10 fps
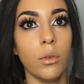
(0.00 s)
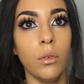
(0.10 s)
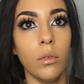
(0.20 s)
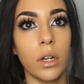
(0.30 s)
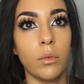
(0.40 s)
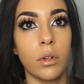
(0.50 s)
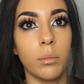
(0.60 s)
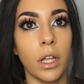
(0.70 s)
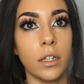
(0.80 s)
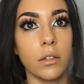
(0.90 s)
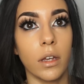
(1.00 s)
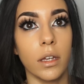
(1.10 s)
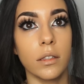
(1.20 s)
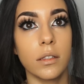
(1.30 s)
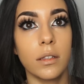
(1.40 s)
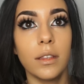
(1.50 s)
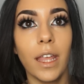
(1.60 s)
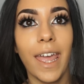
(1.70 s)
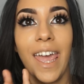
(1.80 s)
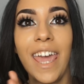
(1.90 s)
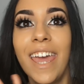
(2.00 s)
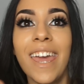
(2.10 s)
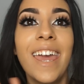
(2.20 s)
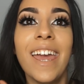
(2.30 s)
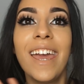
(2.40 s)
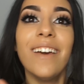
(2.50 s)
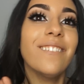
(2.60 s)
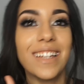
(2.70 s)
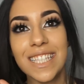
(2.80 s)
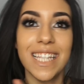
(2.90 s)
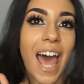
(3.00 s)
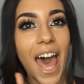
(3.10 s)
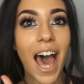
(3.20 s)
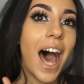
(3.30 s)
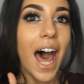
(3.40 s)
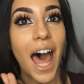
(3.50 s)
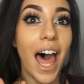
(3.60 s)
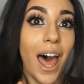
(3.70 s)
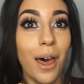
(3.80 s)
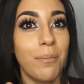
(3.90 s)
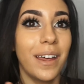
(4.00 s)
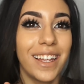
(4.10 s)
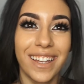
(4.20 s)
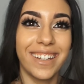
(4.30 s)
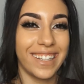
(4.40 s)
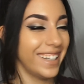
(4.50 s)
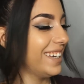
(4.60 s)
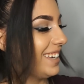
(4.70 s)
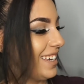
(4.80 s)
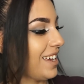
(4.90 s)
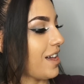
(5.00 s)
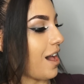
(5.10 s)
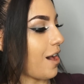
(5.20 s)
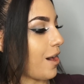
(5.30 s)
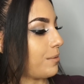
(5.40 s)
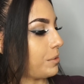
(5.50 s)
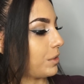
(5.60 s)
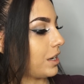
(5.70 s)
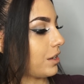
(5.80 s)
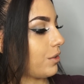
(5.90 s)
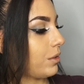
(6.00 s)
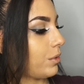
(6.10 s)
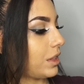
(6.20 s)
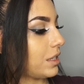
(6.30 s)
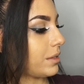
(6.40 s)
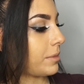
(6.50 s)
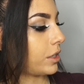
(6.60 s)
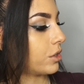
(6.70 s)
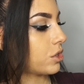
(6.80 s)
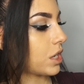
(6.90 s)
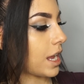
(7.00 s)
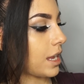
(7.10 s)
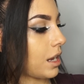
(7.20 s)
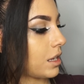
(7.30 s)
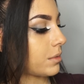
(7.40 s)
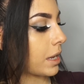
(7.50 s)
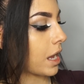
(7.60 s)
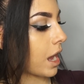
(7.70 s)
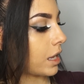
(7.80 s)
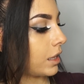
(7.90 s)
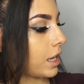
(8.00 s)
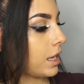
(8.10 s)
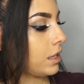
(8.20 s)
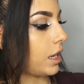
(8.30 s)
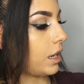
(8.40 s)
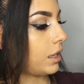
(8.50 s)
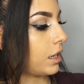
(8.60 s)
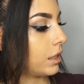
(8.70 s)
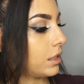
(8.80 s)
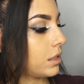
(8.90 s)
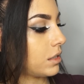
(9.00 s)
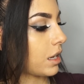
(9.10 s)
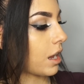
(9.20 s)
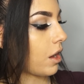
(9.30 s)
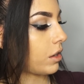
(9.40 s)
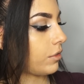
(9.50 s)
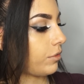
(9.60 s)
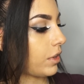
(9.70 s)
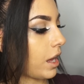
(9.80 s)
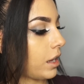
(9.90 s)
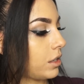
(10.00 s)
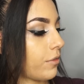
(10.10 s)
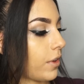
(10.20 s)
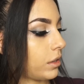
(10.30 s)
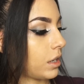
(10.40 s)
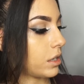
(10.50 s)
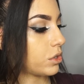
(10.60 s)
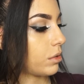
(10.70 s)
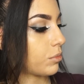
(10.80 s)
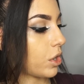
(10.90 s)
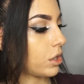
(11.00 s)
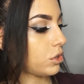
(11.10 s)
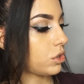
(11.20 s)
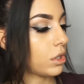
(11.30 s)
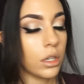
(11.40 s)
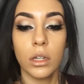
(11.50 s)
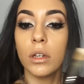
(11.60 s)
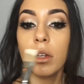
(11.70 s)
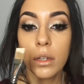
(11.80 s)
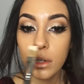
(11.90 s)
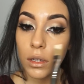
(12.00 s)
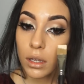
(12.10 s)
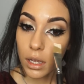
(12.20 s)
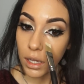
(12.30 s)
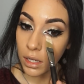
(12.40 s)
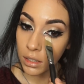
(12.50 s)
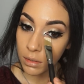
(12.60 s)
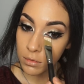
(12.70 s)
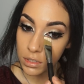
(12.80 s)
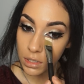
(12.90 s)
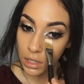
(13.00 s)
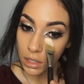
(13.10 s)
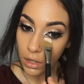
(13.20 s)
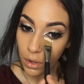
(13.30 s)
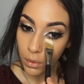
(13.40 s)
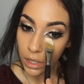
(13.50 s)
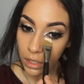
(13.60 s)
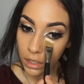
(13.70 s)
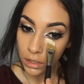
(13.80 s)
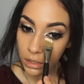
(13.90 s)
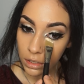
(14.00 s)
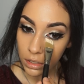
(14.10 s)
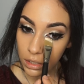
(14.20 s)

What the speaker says: ooh, I don't wanna blind you guys. Hey, what's up? I'm gonna go in with this middle shade as my highlight, and I like to take it on a flat foundation brush. And I'm just gonna go in